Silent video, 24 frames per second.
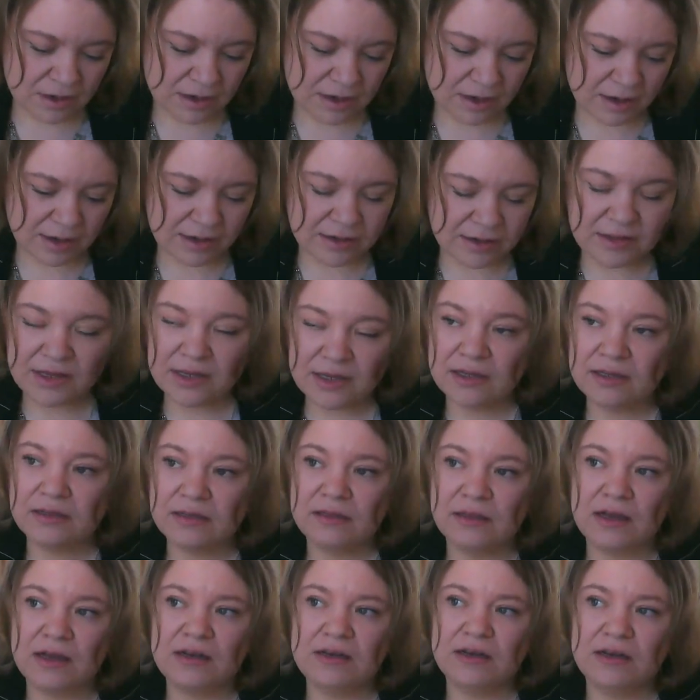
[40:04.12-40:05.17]
I think
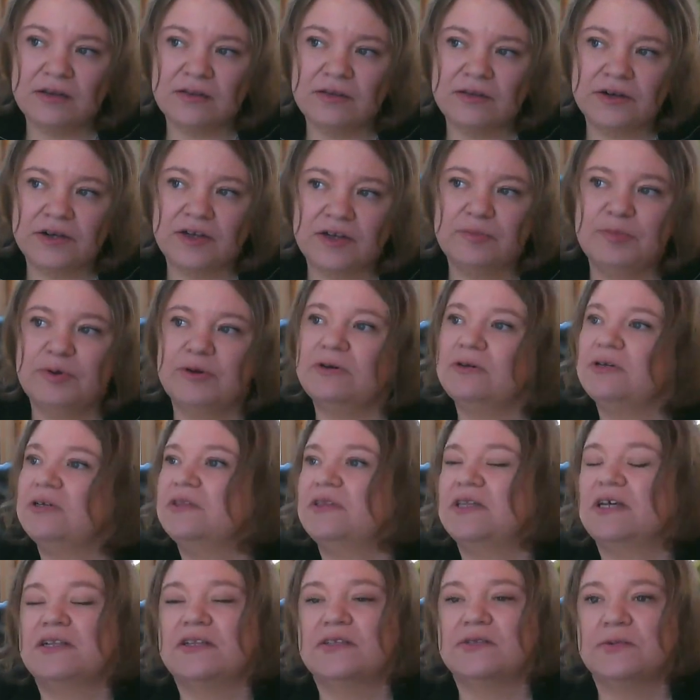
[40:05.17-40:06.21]
another
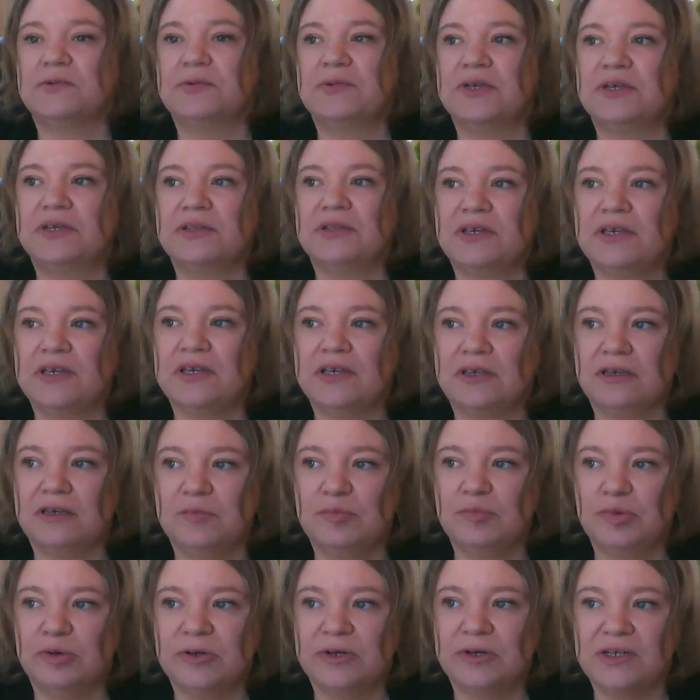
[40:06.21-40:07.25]
component that's really
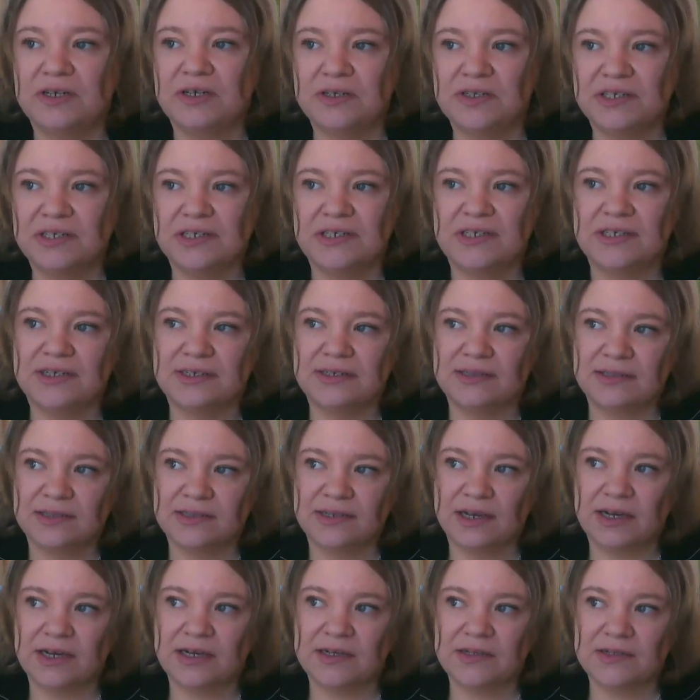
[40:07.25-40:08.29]
important to
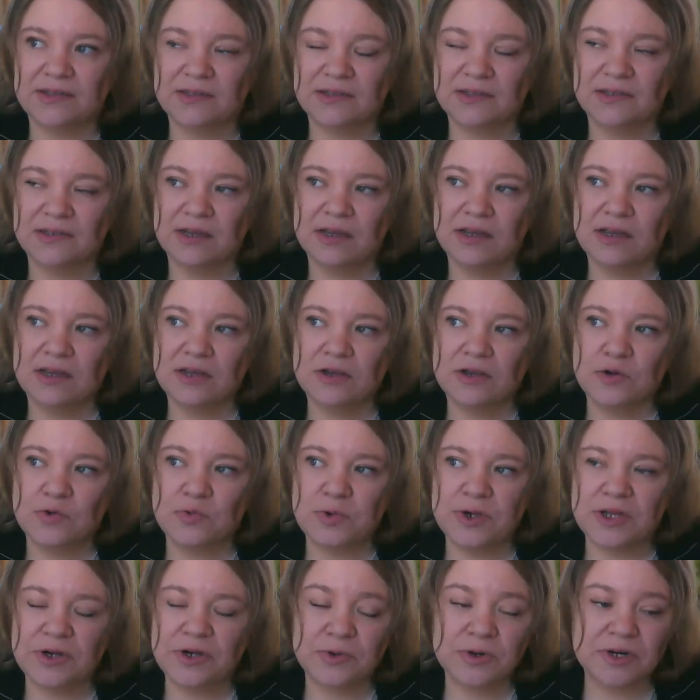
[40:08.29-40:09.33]
discuss
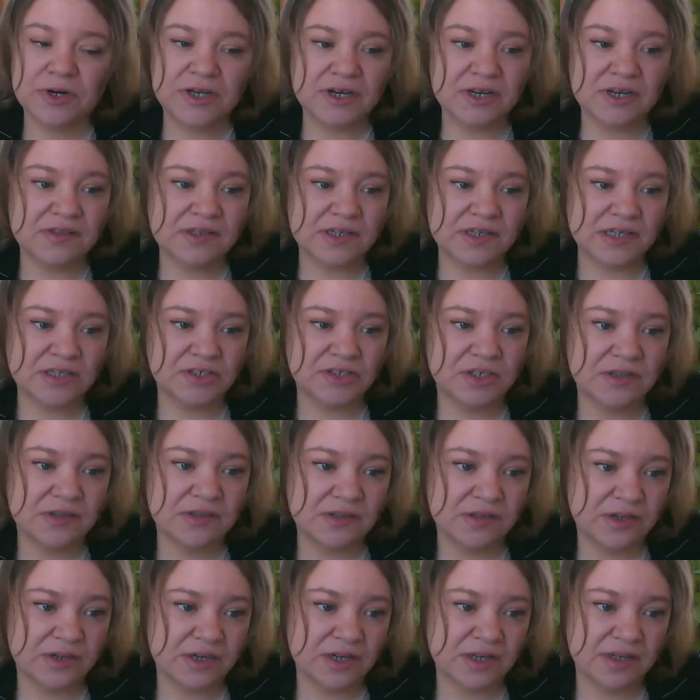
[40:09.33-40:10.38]
when organizations
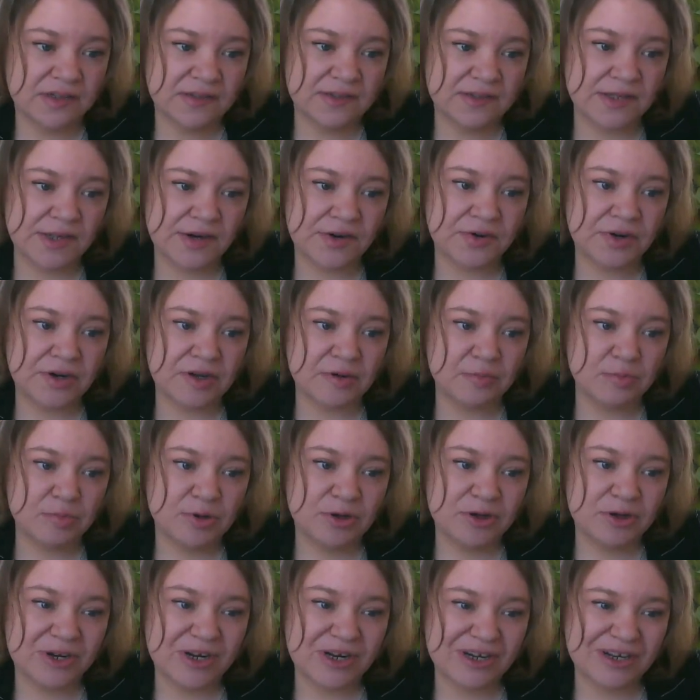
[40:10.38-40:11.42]
are considering
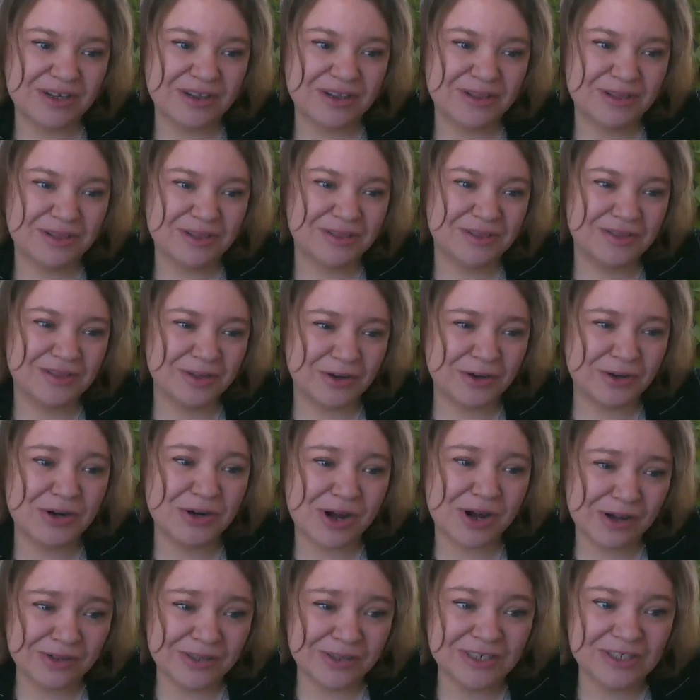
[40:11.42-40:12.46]
putting their
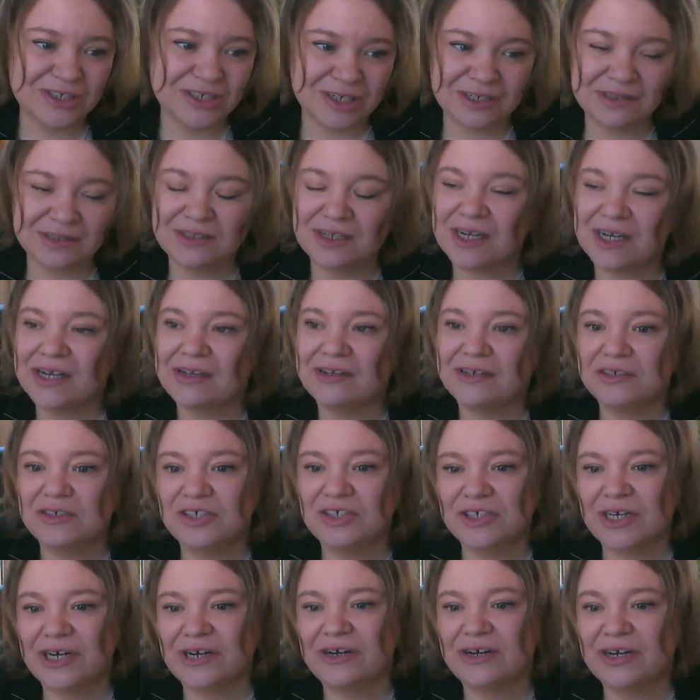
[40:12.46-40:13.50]
knowledge online and
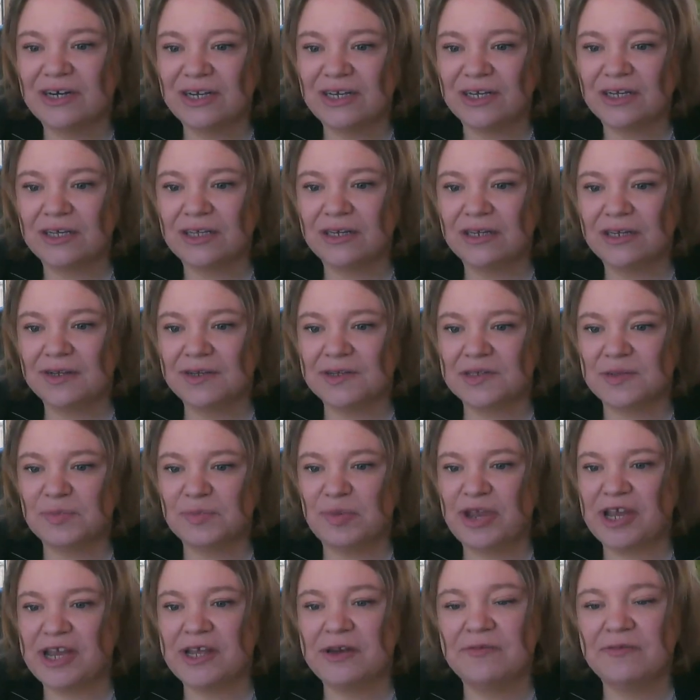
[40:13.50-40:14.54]
sharing it is
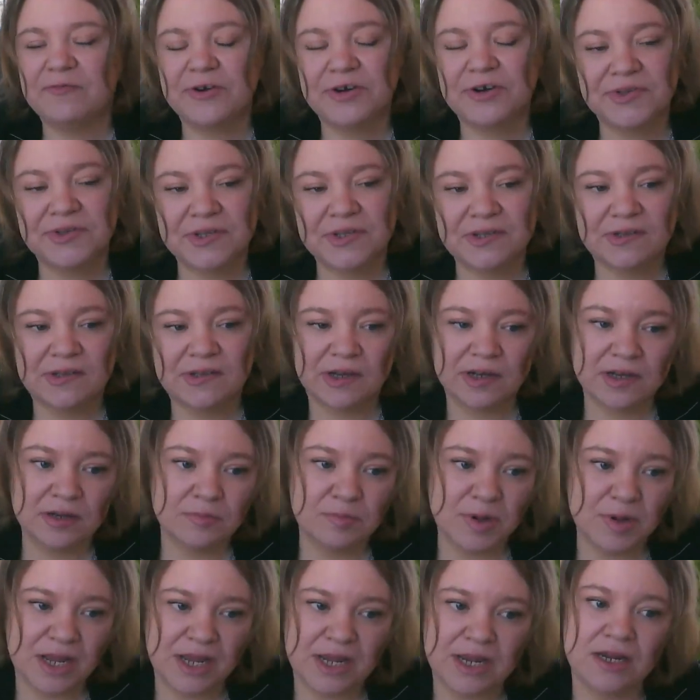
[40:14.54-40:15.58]
paid versus
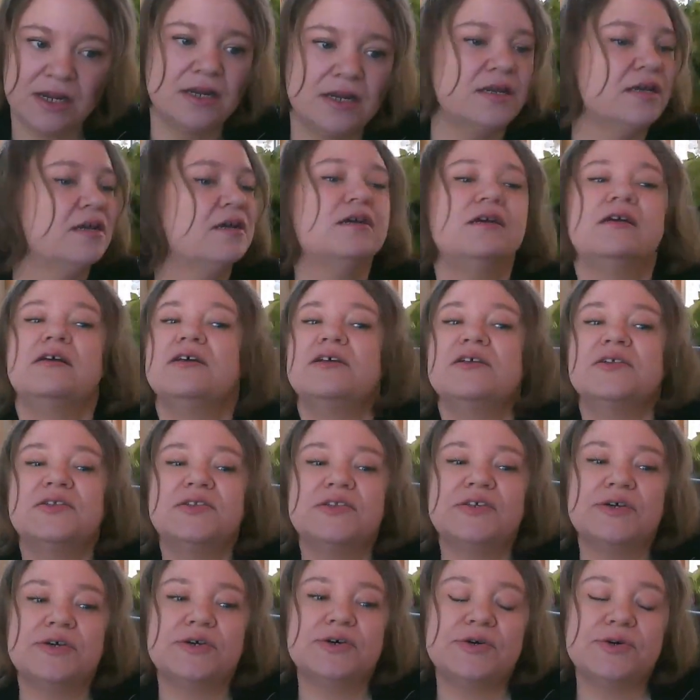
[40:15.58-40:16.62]
unpaid.
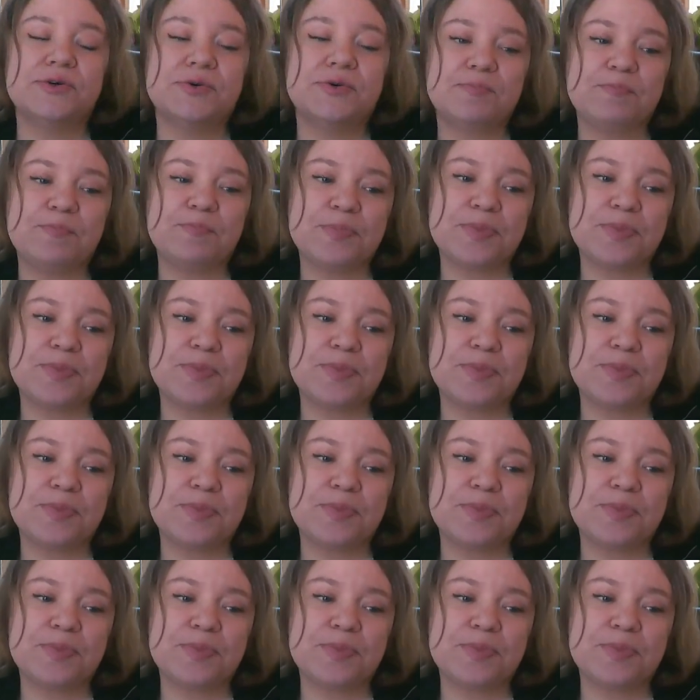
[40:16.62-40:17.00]
So